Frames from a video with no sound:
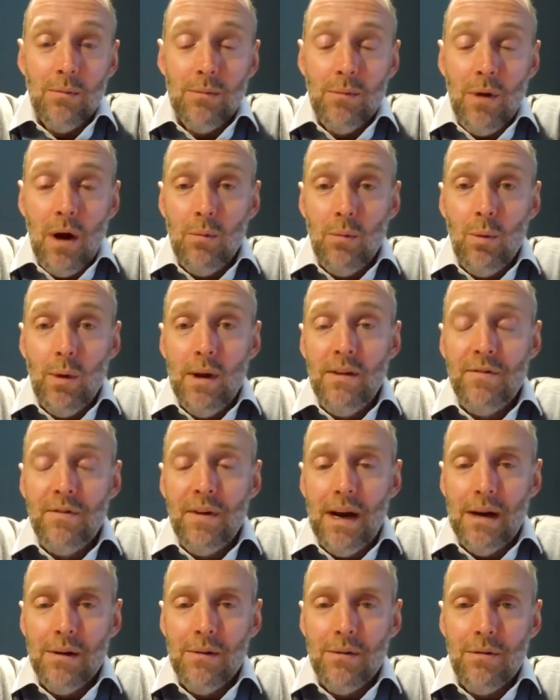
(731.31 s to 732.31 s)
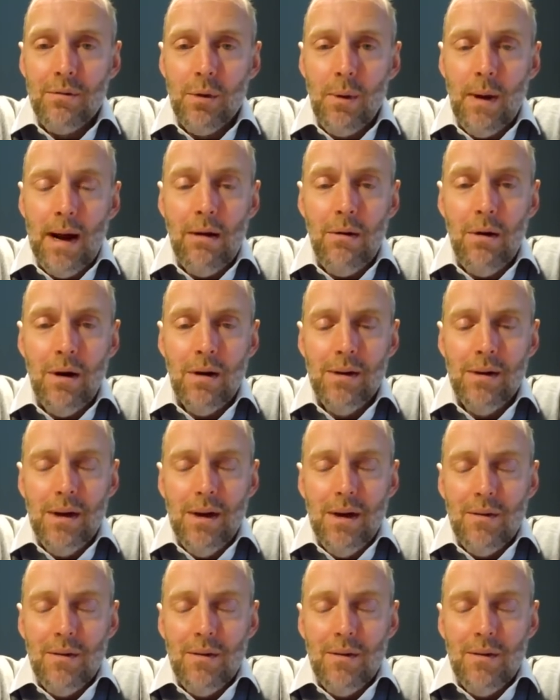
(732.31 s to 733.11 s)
And, and we found through our